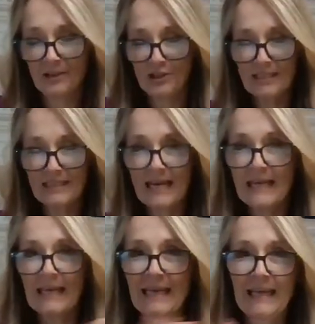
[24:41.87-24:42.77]
She's like,
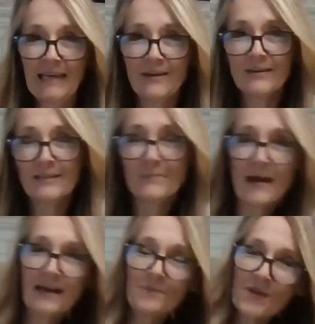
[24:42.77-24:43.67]
here's
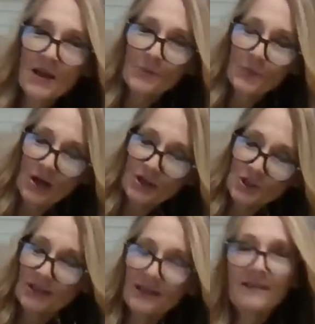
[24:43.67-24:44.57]
my
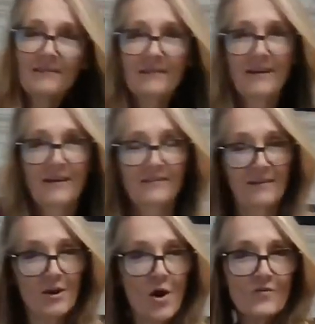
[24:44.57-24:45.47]
project that is
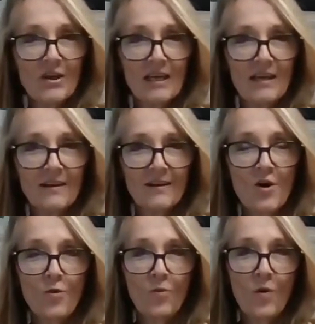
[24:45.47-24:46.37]
sitting over here,
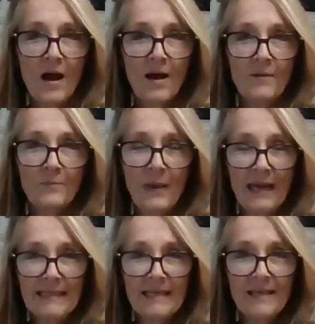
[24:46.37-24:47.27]

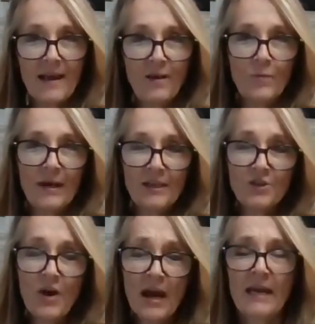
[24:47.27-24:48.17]
painted and waiting to
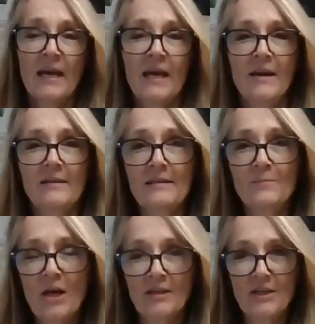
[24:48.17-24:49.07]
dry. Here's a
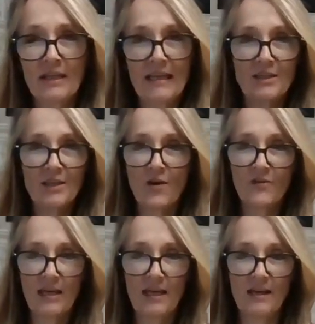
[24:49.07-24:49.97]
project that's over
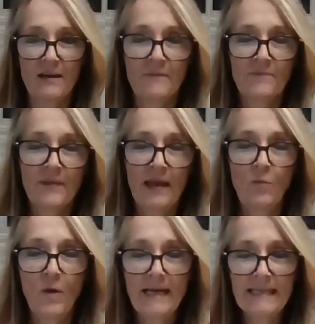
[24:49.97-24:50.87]
here and
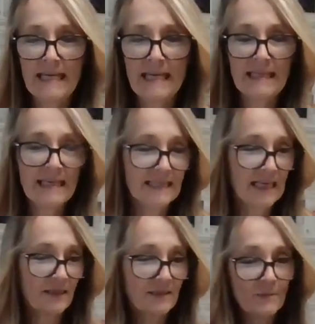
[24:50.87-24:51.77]
waiting to get this.
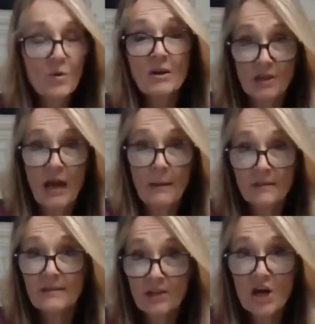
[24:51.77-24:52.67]
Here's a project I'm
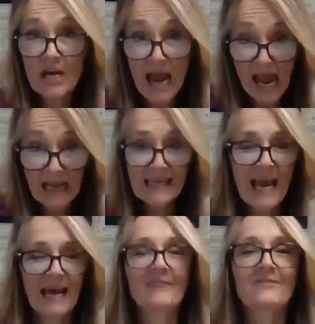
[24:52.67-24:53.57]
gonna start next.
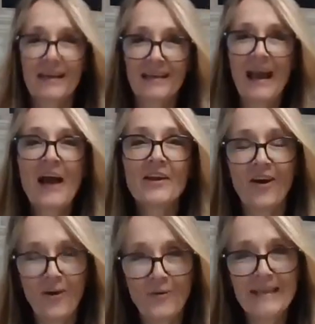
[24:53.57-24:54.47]
And it was like, yeah, you
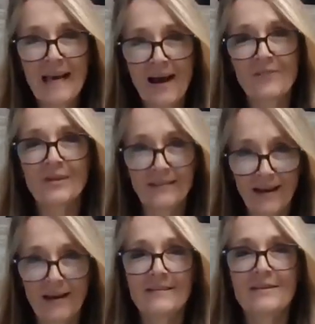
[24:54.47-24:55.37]
always have like
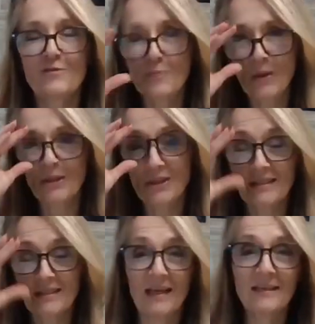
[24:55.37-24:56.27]
tons of
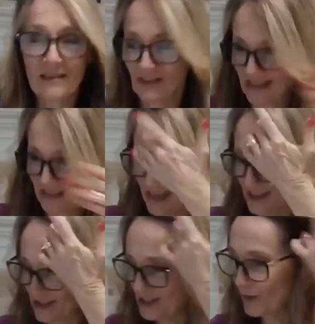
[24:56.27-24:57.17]
projects in different
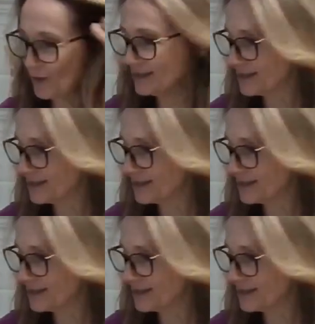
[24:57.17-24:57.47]
stages. Who else